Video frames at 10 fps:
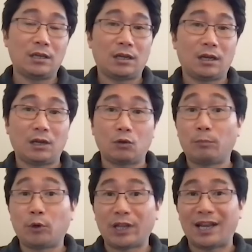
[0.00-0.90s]

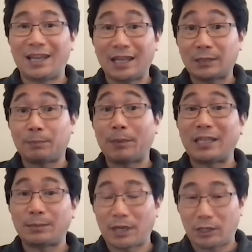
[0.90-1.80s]
is
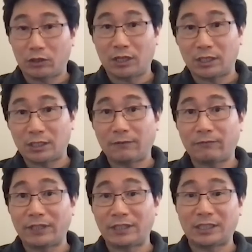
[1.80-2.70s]
baseband units,
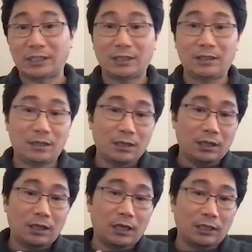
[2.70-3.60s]
which is
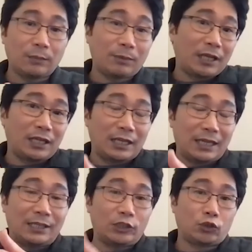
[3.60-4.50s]

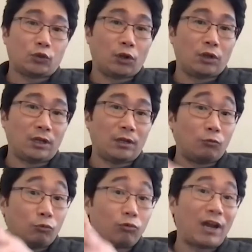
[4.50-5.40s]
typically installed
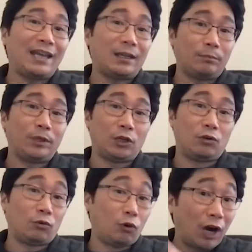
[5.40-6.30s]
right
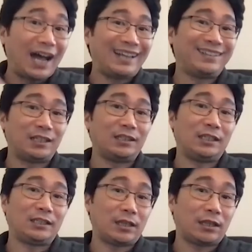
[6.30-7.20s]
below or
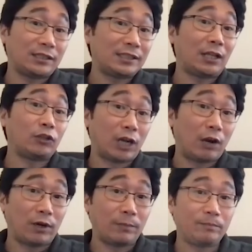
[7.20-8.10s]
underneath the cell
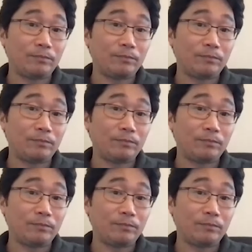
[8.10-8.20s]
tower.